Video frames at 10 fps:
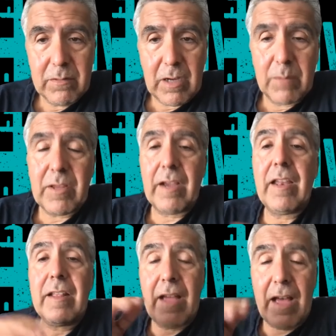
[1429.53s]
I'm talking
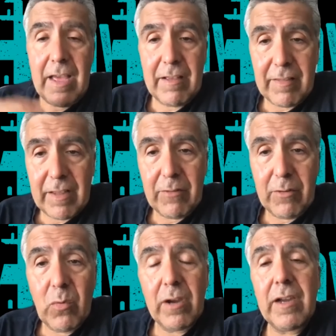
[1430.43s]
at the highest level.
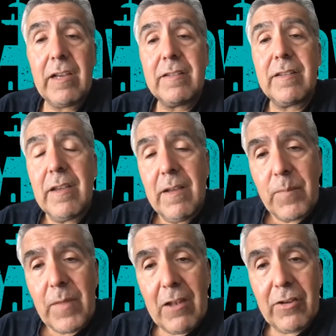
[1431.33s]
Whereas
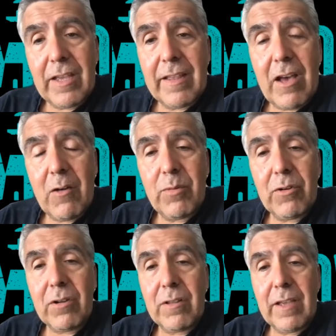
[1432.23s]
I look at Cal
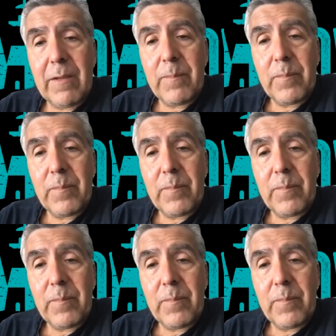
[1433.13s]
Berkeley,